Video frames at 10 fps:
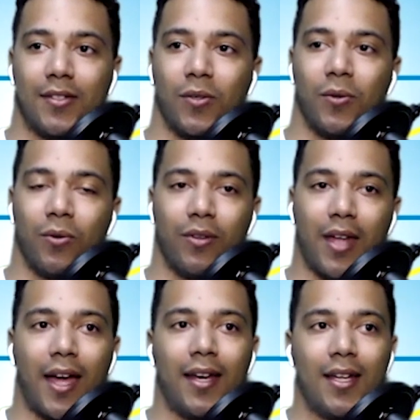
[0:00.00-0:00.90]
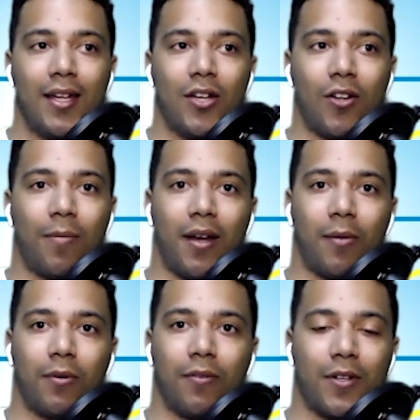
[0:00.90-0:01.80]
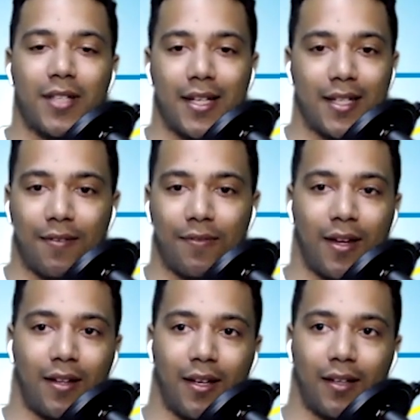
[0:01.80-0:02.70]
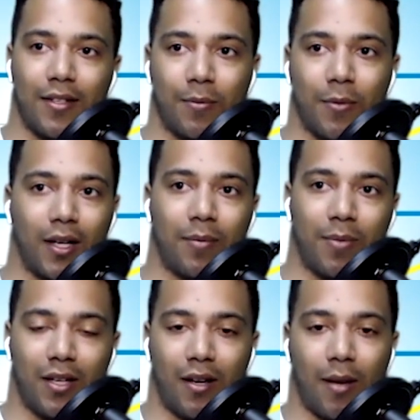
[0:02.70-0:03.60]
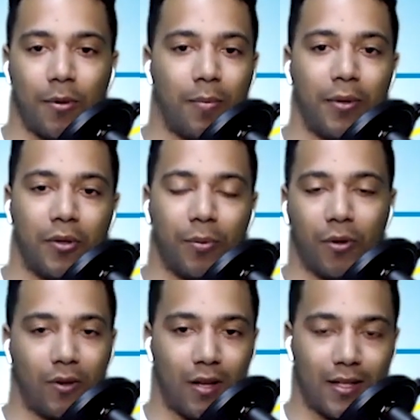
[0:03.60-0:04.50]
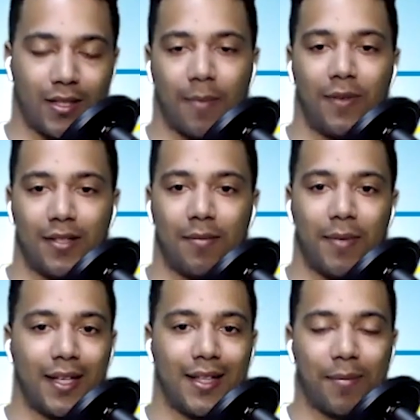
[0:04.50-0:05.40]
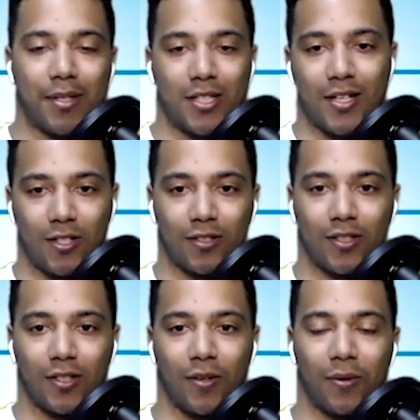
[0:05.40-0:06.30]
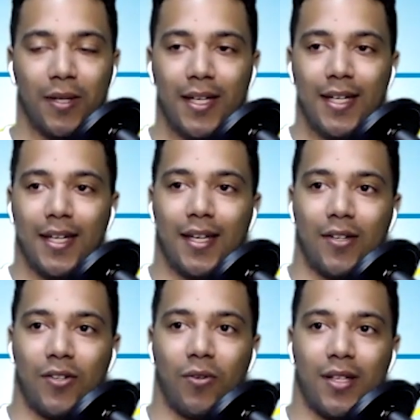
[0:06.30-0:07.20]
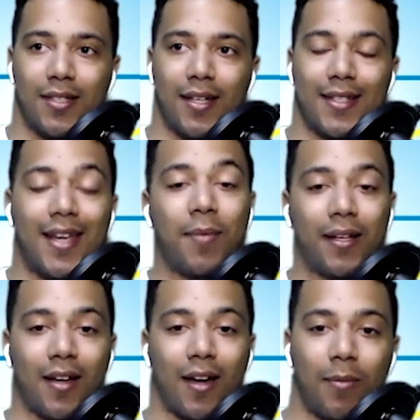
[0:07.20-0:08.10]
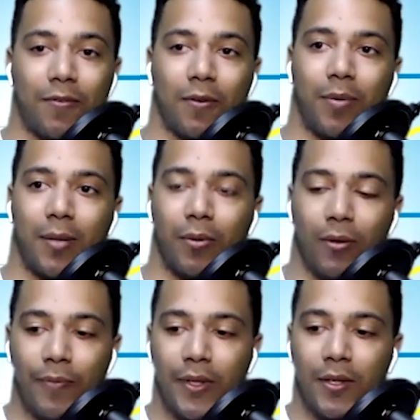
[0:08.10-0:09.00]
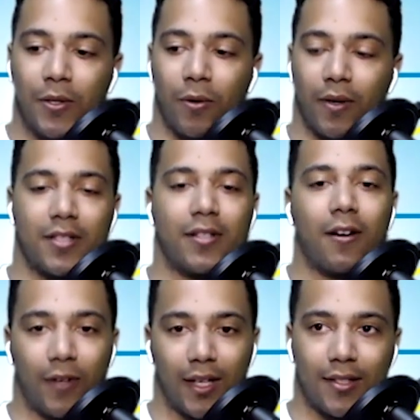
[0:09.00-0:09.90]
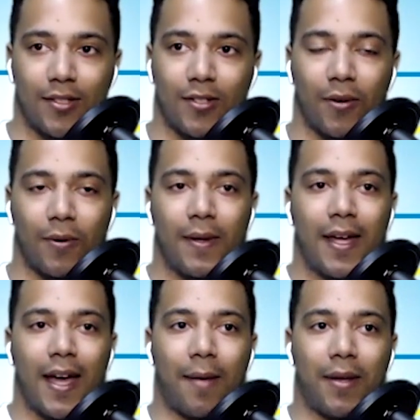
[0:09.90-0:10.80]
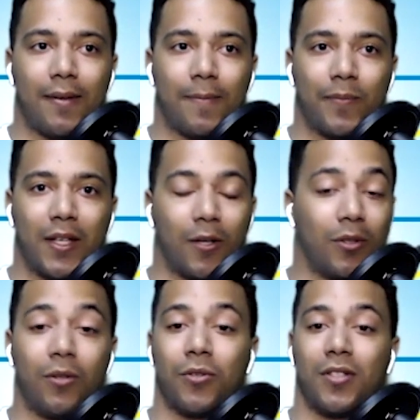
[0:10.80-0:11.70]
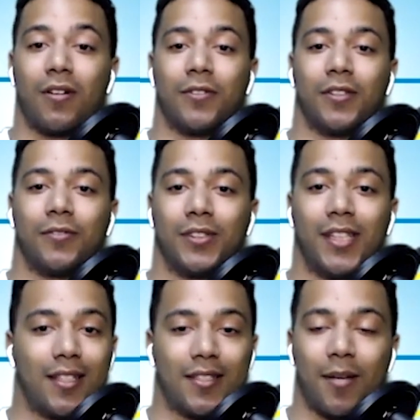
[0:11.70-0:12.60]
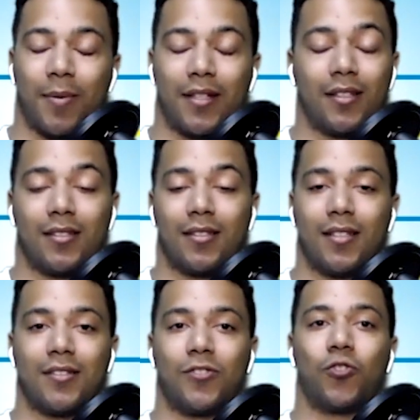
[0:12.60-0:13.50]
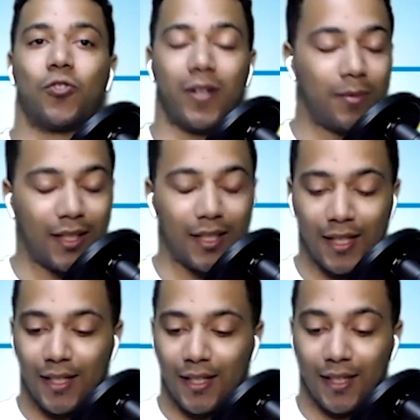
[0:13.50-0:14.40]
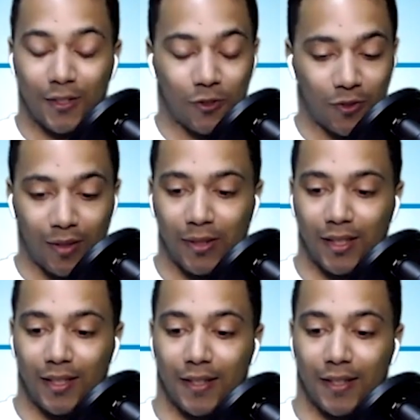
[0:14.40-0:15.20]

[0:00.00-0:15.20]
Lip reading: cool that y'all been able to first identify like this market, but then able to build a protocol on top of it to make it that much easier to go and do these things and make economy for people who are discovering it. So, I mean, kudos to y'all for setting this up. I think this is extremely, extremely